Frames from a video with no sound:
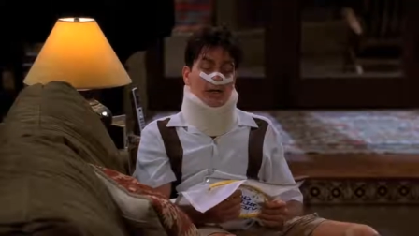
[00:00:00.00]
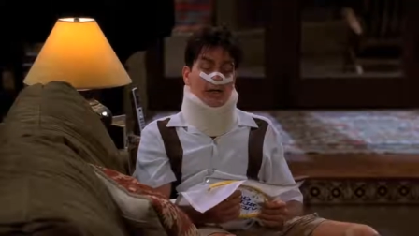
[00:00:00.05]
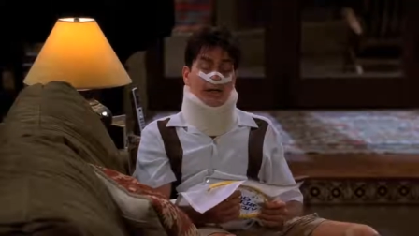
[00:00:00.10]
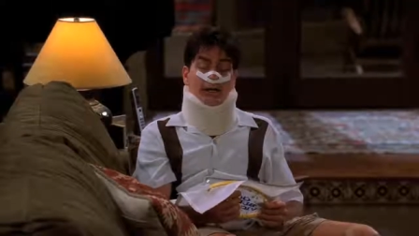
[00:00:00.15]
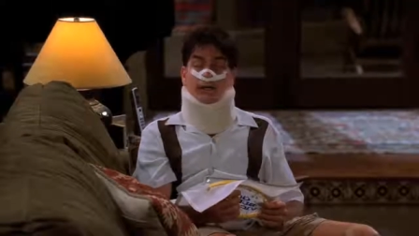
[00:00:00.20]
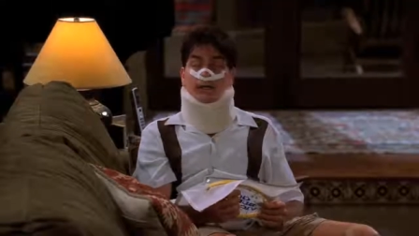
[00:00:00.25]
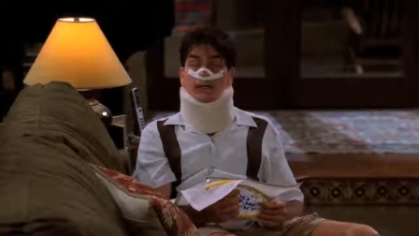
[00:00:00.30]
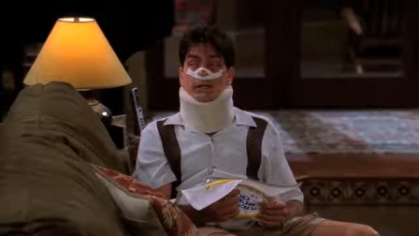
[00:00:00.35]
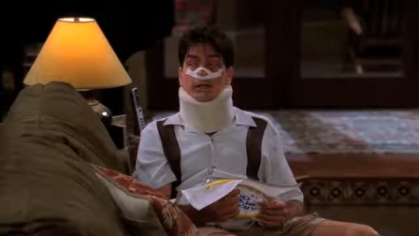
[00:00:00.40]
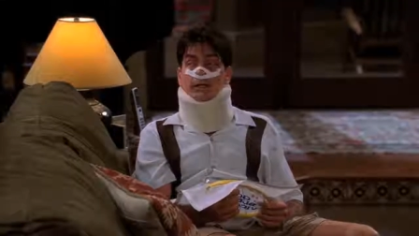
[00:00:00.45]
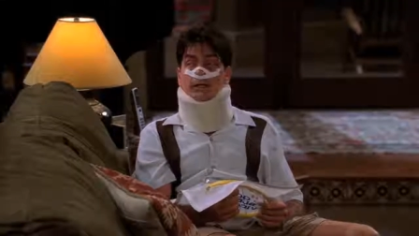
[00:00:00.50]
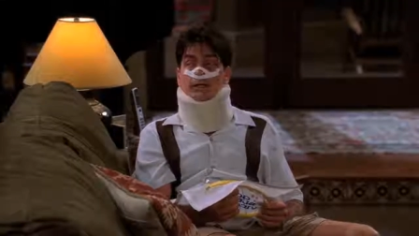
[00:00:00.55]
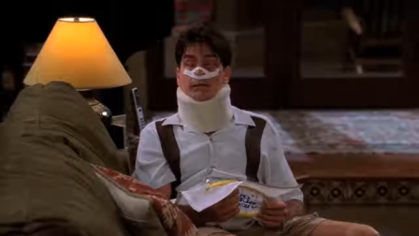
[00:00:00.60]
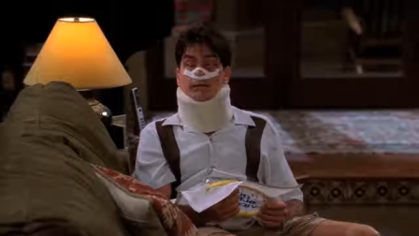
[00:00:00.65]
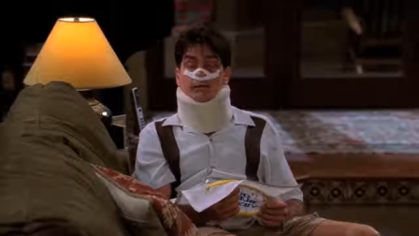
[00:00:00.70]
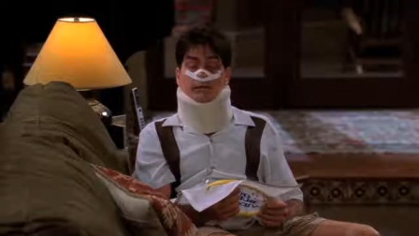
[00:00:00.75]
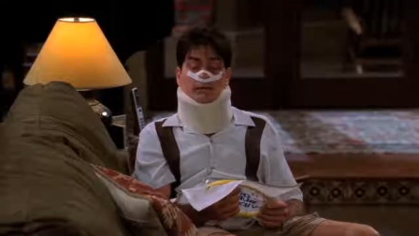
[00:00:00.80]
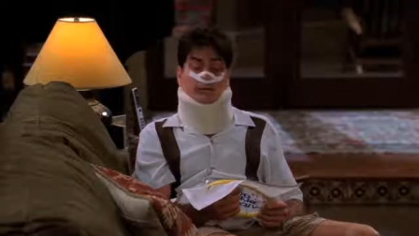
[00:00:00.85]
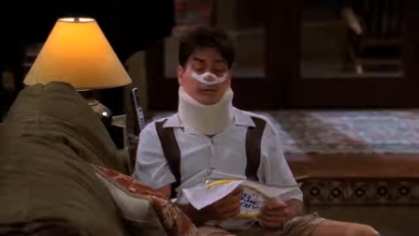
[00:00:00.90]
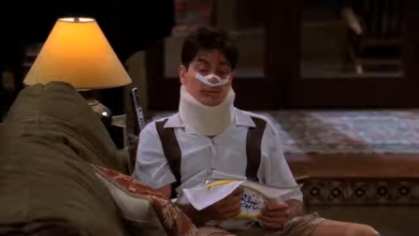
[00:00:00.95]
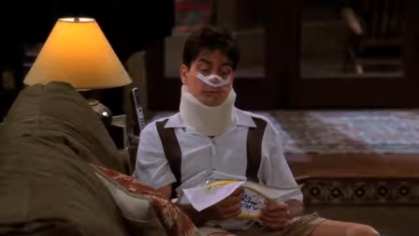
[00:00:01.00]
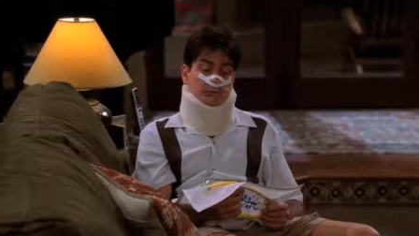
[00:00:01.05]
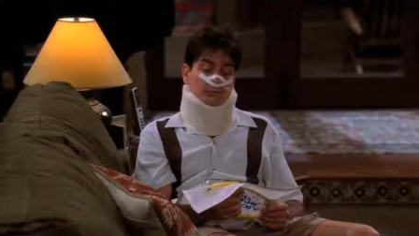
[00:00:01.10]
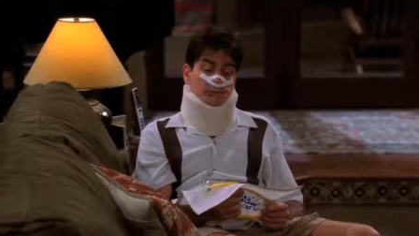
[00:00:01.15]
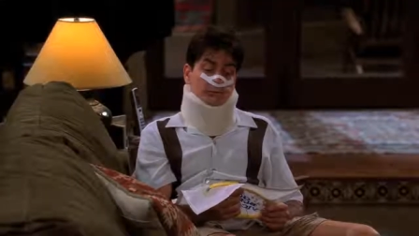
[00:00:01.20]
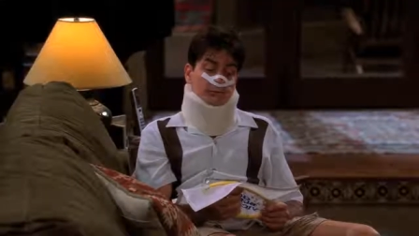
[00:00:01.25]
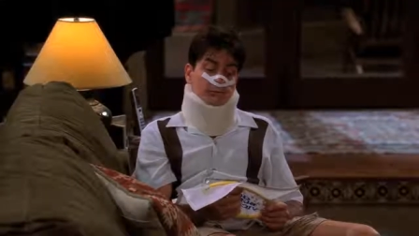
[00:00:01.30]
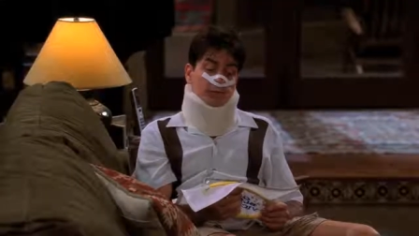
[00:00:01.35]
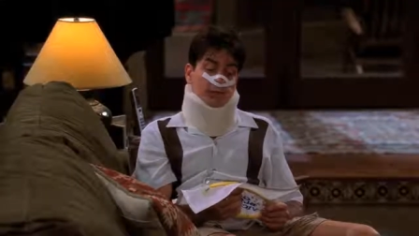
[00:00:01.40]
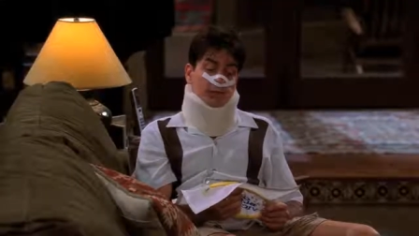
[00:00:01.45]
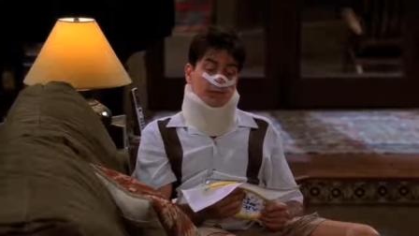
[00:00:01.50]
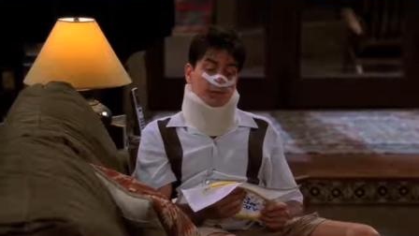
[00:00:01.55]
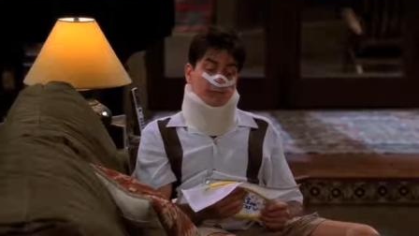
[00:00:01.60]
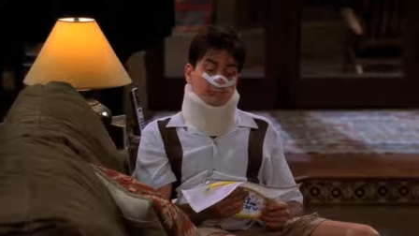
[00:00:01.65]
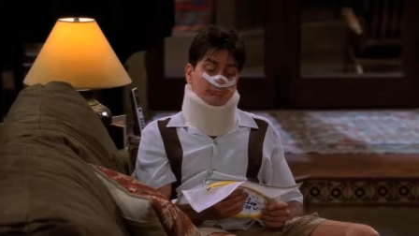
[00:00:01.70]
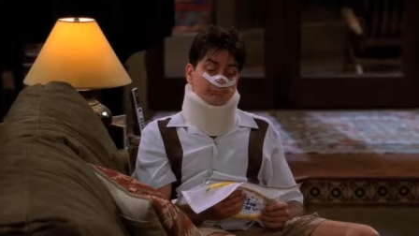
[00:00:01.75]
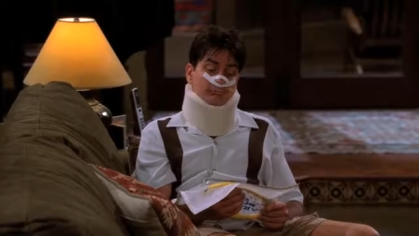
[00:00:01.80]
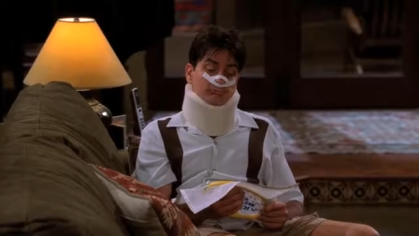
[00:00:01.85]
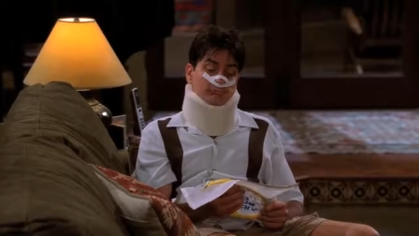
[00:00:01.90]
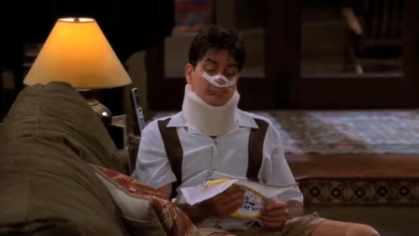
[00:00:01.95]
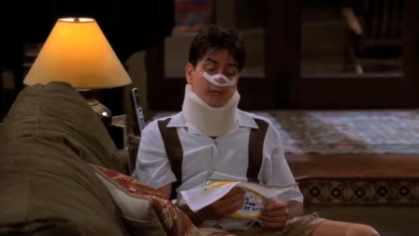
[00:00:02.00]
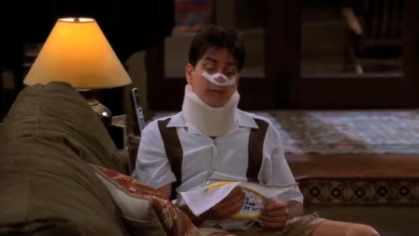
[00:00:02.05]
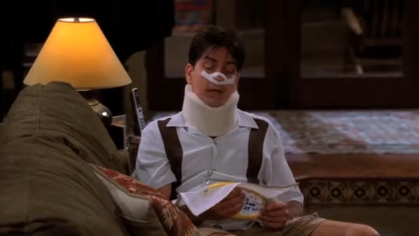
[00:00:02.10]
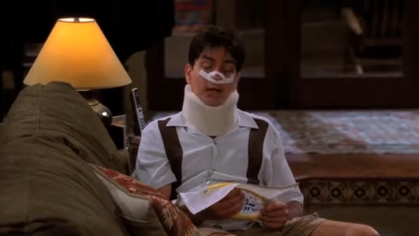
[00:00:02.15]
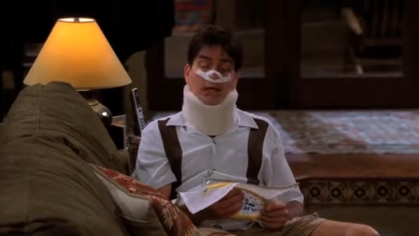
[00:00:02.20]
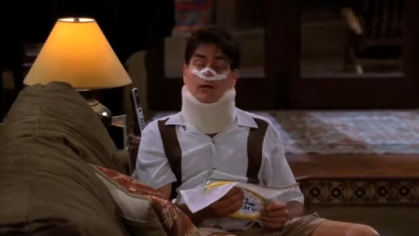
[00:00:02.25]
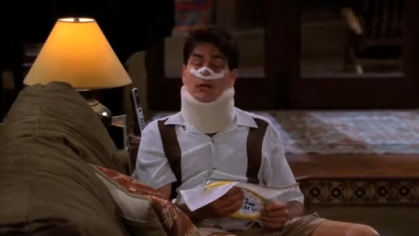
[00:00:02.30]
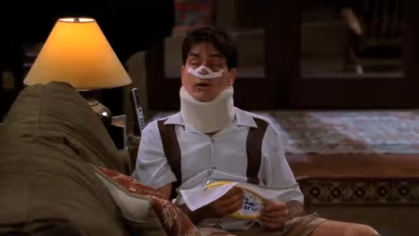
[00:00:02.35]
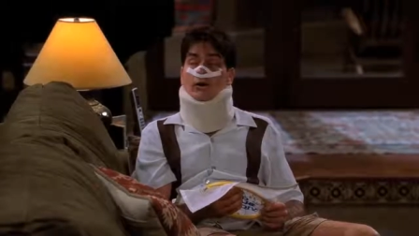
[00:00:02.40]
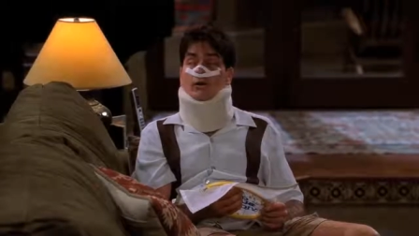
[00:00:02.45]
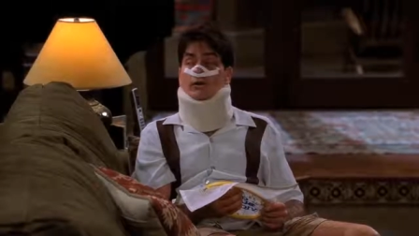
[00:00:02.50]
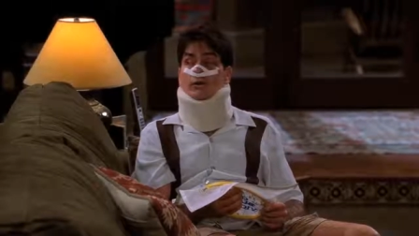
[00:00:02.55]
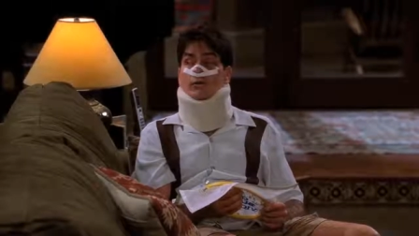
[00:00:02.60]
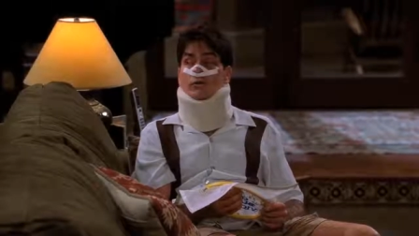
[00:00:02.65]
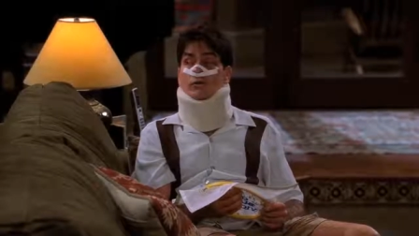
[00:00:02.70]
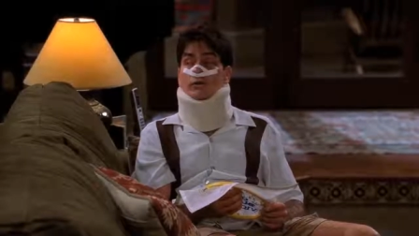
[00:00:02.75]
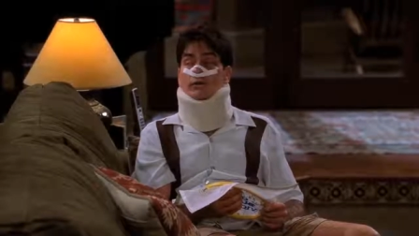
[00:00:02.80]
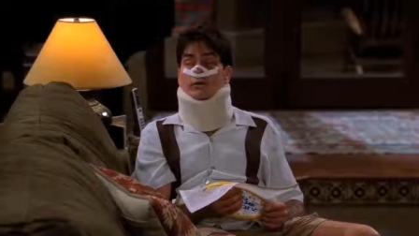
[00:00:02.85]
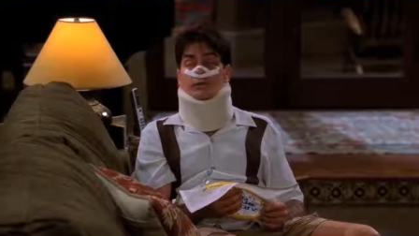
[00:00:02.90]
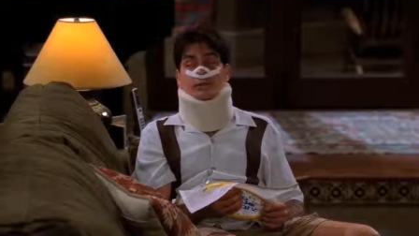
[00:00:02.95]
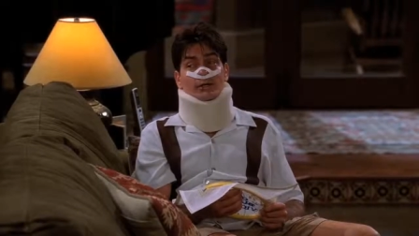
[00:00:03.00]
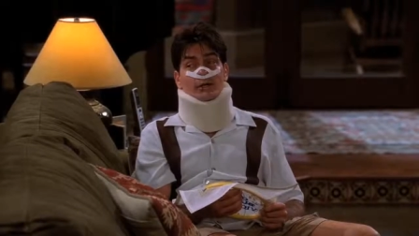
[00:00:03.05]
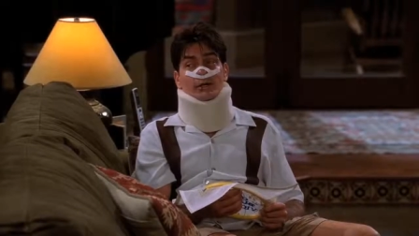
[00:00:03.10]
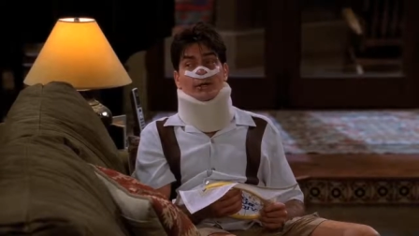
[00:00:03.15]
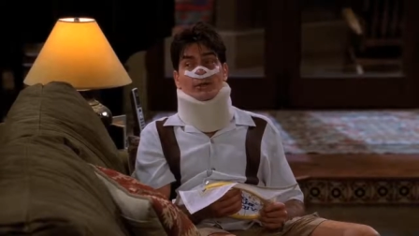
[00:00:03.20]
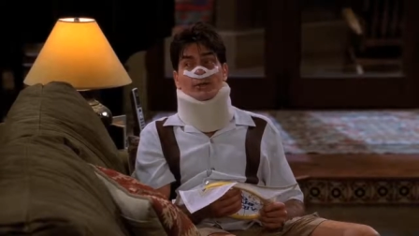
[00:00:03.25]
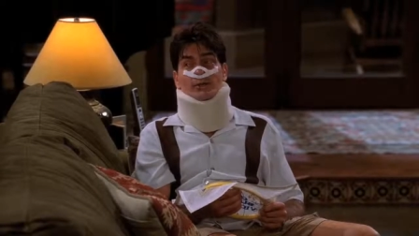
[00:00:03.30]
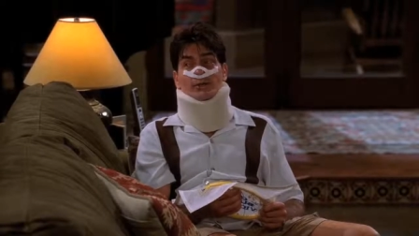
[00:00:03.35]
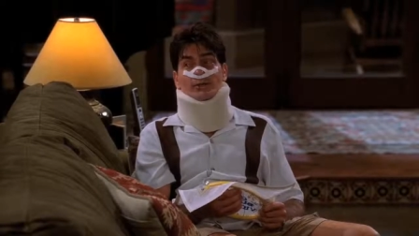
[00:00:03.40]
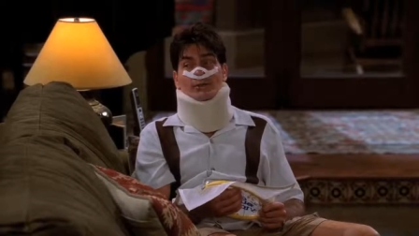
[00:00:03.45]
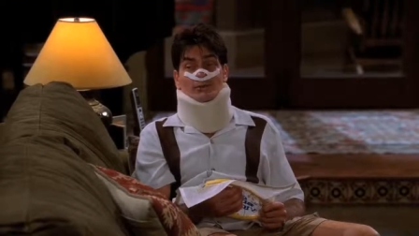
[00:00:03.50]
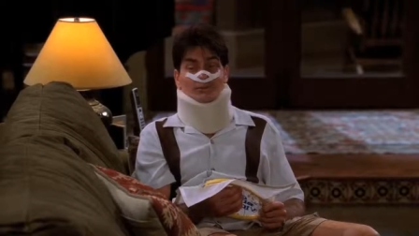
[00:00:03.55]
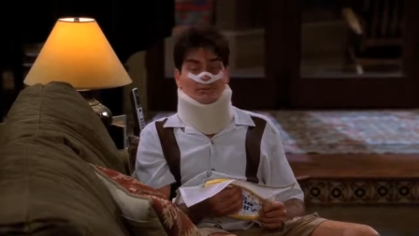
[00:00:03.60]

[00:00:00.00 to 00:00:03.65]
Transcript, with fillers: had it cleaned, but I'll always know.